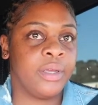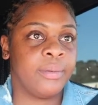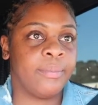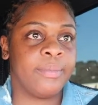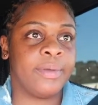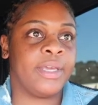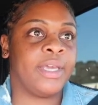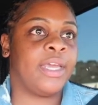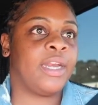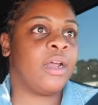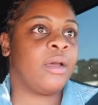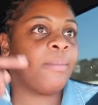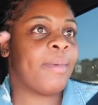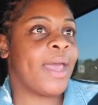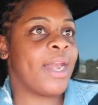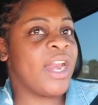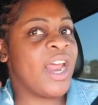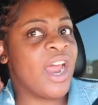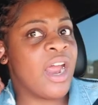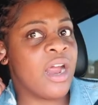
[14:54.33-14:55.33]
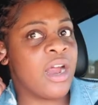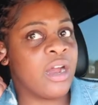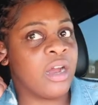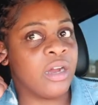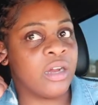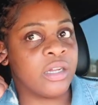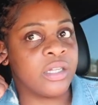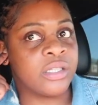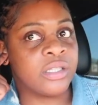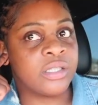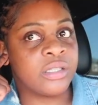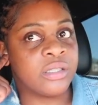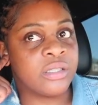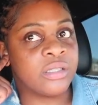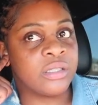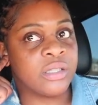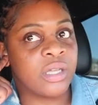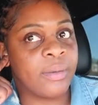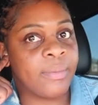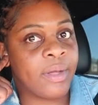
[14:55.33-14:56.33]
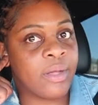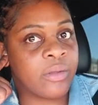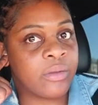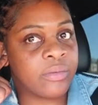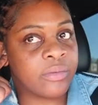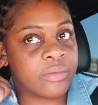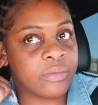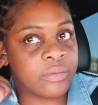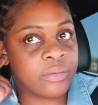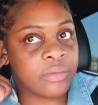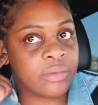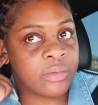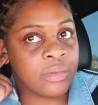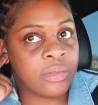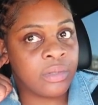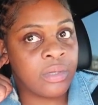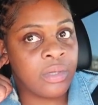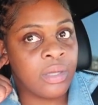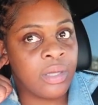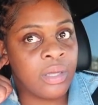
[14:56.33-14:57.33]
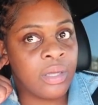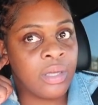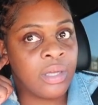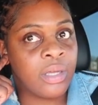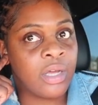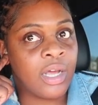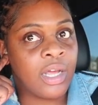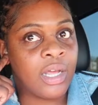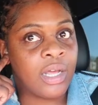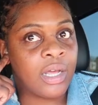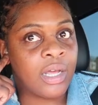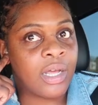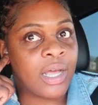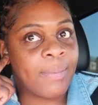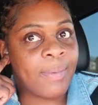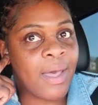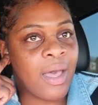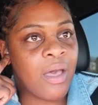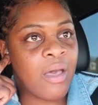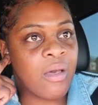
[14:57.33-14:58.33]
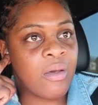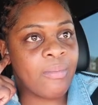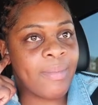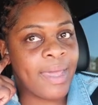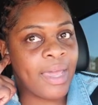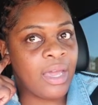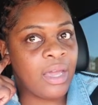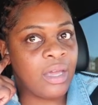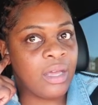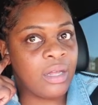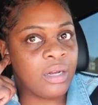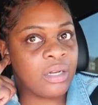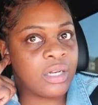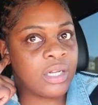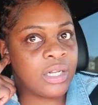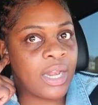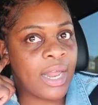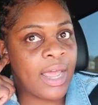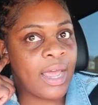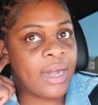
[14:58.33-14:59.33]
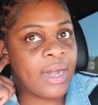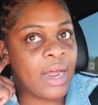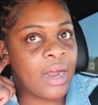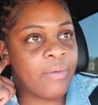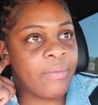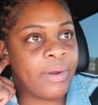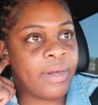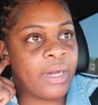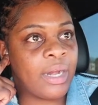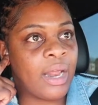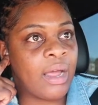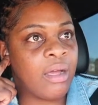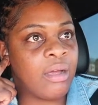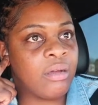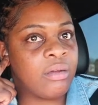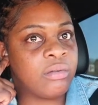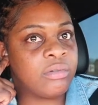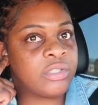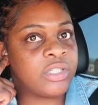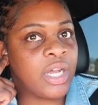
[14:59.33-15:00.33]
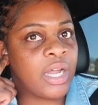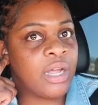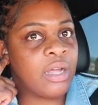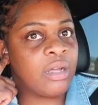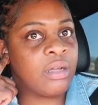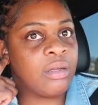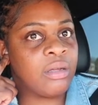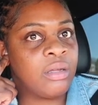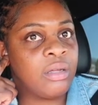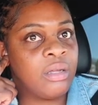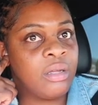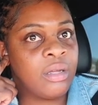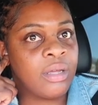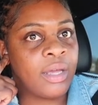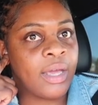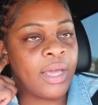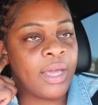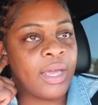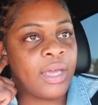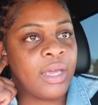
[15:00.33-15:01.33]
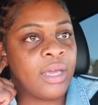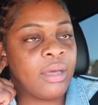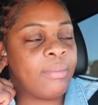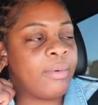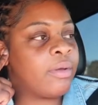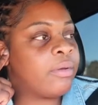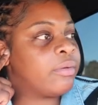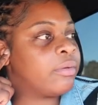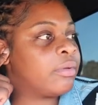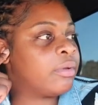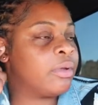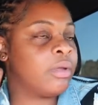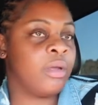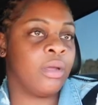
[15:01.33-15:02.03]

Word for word: But get on my nerves. Come on. Come on, man. The line already long, child. Hey, come on.